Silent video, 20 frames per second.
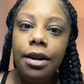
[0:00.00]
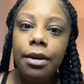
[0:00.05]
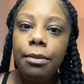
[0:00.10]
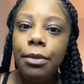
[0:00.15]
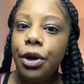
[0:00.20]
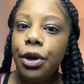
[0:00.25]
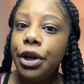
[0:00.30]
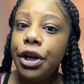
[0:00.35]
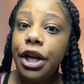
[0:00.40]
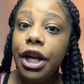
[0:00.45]

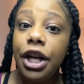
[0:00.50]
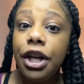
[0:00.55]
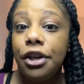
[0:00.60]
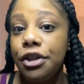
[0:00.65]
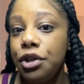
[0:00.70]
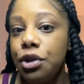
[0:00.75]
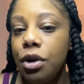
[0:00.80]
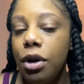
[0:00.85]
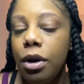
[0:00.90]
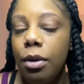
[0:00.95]
You're going to get in
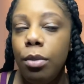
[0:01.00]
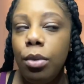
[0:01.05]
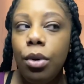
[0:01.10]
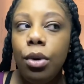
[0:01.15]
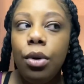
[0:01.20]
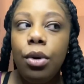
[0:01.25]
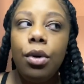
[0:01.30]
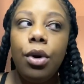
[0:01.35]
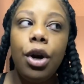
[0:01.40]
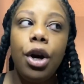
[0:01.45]
trouble.
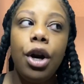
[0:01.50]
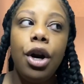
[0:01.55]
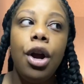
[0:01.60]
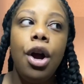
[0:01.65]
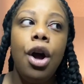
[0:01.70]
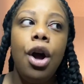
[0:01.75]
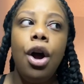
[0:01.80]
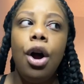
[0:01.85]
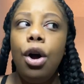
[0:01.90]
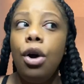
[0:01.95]
Or,
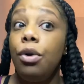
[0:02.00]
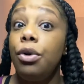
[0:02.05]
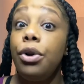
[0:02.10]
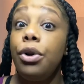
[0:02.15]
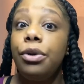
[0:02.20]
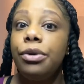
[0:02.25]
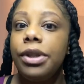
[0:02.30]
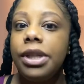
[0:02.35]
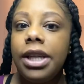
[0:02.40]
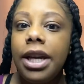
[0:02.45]
oh,
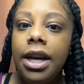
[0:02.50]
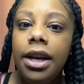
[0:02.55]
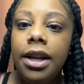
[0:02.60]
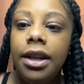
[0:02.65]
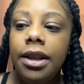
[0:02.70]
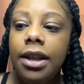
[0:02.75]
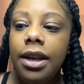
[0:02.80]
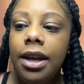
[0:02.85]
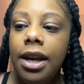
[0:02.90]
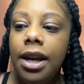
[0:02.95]
don't say
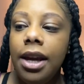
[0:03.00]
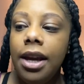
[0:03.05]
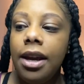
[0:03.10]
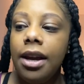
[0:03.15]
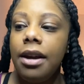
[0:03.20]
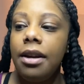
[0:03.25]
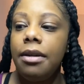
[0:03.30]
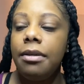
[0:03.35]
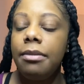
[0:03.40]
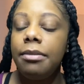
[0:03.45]
anything.
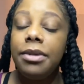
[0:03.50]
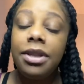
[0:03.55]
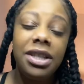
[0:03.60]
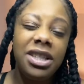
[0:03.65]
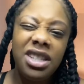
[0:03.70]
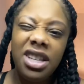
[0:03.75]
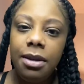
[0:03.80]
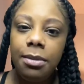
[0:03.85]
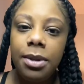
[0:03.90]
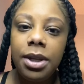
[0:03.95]

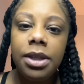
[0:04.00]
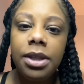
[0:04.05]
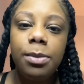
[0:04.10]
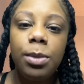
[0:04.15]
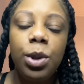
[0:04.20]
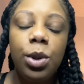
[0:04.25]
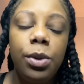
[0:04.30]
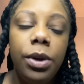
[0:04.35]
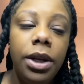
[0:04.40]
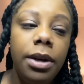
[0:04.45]
Just keep this
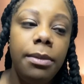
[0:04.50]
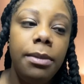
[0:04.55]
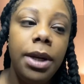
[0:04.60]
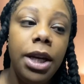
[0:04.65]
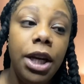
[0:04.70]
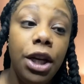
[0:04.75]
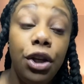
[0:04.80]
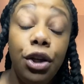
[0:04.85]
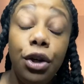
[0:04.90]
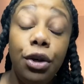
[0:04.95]
between
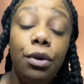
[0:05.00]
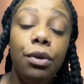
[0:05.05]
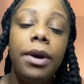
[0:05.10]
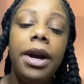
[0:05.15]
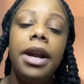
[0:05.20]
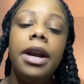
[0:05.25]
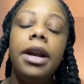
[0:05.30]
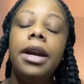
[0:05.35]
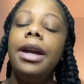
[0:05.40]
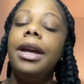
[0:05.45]
me and you.
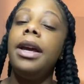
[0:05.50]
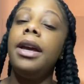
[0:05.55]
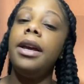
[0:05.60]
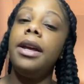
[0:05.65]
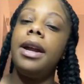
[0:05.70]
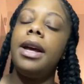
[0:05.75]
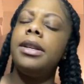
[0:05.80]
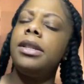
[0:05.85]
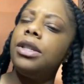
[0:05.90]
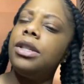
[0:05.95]
And
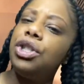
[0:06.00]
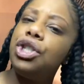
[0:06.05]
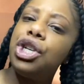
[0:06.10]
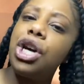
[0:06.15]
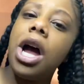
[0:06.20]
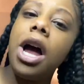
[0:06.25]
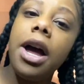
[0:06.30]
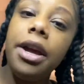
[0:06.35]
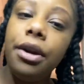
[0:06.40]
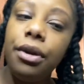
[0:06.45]
again, as a
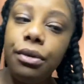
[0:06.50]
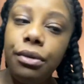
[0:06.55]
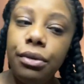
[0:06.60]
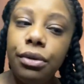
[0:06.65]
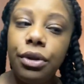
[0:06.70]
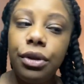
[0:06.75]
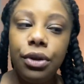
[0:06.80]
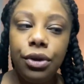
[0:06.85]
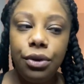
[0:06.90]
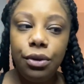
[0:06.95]
child,
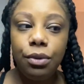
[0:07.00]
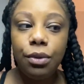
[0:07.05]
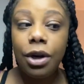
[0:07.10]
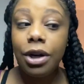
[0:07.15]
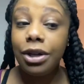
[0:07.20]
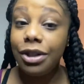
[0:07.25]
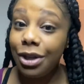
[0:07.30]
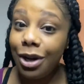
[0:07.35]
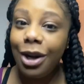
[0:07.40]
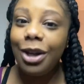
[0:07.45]
you are
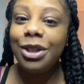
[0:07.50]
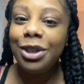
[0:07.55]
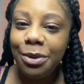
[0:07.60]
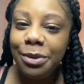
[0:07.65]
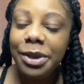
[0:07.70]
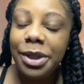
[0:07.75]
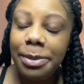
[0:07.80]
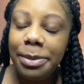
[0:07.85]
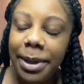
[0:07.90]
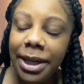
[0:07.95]
taught to
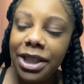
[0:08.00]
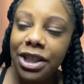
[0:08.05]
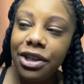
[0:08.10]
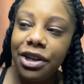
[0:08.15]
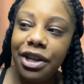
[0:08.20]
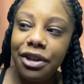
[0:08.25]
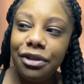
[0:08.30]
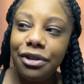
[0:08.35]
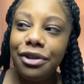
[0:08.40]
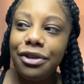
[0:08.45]
respect your
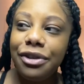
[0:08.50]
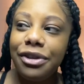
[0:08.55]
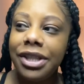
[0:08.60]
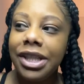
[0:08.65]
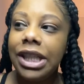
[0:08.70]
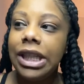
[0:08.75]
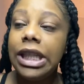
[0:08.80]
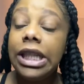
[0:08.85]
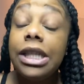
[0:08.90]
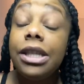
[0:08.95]
elders
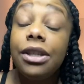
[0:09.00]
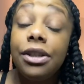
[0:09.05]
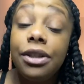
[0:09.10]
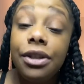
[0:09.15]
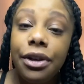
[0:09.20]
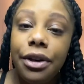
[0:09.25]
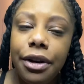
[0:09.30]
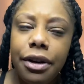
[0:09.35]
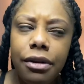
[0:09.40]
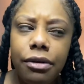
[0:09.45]
and listen to
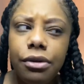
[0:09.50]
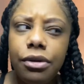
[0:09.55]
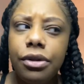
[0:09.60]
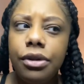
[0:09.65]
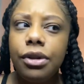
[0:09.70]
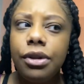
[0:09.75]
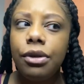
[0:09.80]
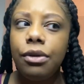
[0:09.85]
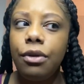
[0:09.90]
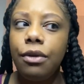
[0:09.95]
your elders.
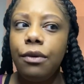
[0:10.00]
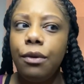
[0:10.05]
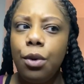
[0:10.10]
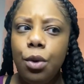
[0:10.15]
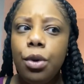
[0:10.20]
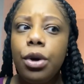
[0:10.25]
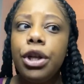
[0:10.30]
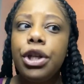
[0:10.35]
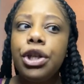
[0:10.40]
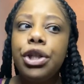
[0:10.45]
So, of
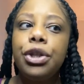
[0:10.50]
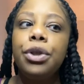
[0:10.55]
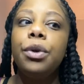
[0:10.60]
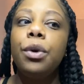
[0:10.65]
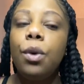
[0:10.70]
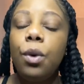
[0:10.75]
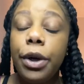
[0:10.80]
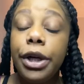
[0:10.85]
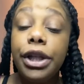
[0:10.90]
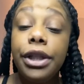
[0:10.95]
course, you're
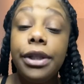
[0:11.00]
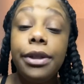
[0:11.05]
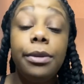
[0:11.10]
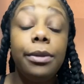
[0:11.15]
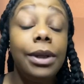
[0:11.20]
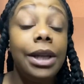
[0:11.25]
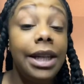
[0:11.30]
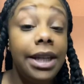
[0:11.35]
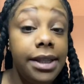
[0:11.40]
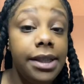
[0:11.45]
going to
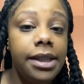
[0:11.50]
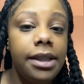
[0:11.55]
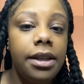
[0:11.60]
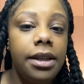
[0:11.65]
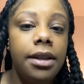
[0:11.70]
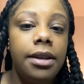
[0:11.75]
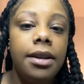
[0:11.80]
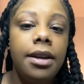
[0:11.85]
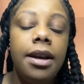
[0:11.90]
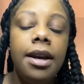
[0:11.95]

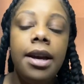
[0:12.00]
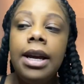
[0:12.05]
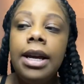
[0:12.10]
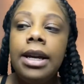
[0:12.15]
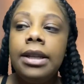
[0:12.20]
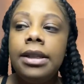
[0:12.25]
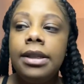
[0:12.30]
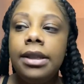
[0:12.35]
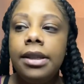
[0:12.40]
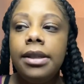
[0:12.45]
listen
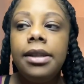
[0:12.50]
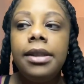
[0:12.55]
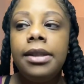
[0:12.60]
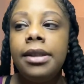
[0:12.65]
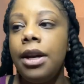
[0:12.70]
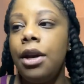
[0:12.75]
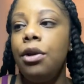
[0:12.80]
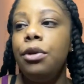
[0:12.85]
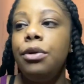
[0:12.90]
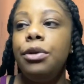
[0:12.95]
to this
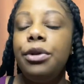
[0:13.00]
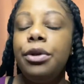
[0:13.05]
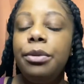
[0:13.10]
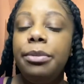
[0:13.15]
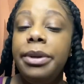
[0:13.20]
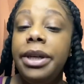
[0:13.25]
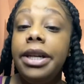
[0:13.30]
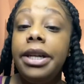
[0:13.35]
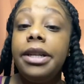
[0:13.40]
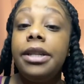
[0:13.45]
elder
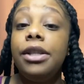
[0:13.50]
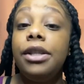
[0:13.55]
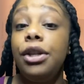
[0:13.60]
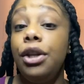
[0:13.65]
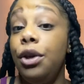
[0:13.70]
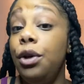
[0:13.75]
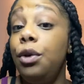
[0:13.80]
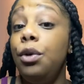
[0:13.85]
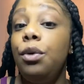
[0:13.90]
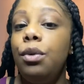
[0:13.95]
because
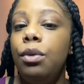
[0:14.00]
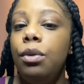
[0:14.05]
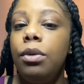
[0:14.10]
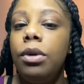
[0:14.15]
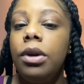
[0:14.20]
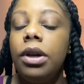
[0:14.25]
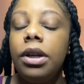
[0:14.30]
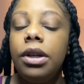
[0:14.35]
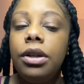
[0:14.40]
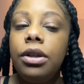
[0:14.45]
you
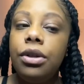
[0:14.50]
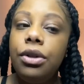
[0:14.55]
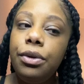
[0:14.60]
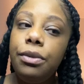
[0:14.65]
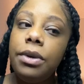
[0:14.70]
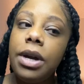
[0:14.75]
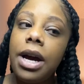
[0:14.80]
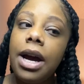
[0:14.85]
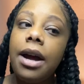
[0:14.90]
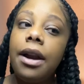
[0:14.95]
do
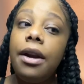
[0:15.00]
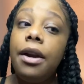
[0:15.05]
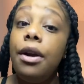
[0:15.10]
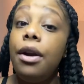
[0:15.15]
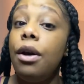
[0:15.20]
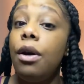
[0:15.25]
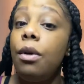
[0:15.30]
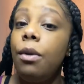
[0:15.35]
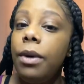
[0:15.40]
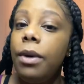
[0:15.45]
not
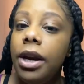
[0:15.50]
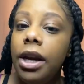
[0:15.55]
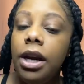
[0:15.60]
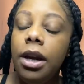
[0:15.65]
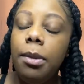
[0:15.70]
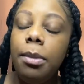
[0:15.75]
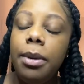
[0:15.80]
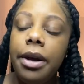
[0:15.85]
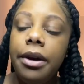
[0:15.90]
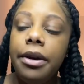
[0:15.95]
know any
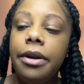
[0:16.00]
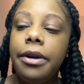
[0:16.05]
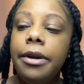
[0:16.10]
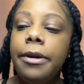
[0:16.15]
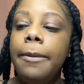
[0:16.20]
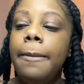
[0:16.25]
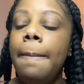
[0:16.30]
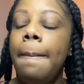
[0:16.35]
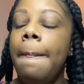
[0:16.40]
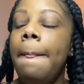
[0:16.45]
better.
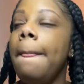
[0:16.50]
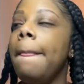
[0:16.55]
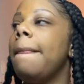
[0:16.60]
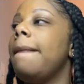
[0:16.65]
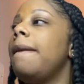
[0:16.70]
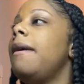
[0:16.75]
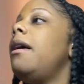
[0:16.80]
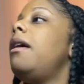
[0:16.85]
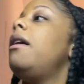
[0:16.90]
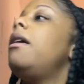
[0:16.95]

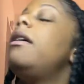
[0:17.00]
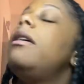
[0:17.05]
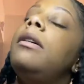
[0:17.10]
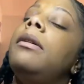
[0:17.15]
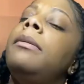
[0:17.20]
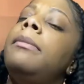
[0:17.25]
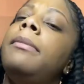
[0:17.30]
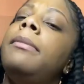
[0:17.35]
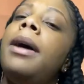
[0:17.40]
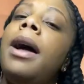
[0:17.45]

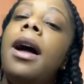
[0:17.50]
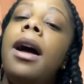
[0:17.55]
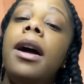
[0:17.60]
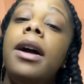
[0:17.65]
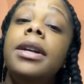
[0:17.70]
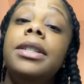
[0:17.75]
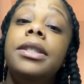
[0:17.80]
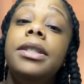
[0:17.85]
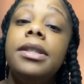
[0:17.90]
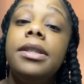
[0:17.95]

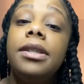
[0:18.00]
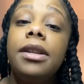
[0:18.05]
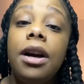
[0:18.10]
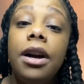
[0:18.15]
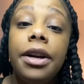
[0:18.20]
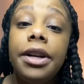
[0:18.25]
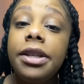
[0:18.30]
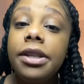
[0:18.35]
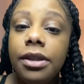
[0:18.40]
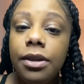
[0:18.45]
I just
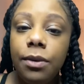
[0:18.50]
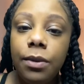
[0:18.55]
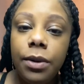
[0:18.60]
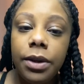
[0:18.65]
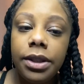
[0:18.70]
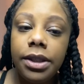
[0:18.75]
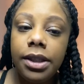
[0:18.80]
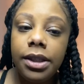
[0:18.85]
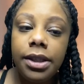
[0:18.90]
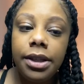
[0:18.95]
honestly
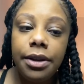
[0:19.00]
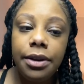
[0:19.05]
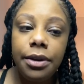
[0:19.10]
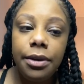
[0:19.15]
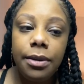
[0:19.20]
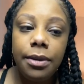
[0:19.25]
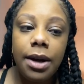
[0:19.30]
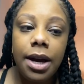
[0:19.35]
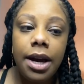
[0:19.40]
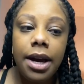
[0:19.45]
want to tell
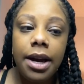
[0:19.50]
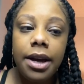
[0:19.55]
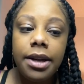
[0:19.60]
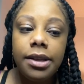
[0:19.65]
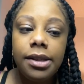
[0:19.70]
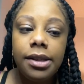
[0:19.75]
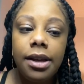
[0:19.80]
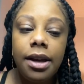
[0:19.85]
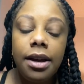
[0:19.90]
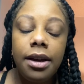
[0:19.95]
you
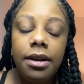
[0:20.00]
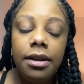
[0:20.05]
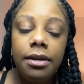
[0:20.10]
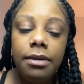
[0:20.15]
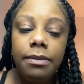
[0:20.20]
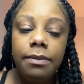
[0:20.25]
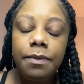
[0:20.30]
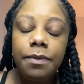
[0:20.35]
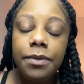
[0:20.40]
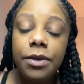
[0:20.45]
guys,
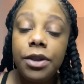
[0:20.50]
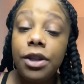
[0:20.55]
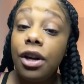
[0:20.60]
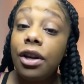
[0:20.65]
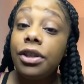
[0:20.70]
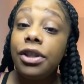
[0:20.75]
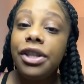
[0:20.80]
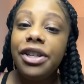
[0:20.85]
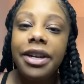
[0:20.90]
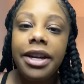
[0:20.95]
talk
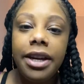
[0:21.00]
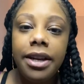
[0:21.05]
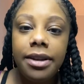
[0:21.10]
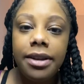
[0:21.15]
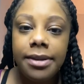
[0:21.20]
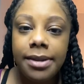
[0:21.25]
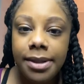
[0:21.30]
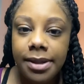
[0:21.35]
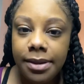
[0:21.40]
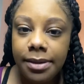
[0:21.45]
to your
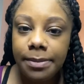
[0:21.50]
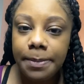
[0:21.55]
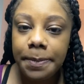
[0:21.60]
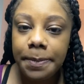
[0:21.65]
kids.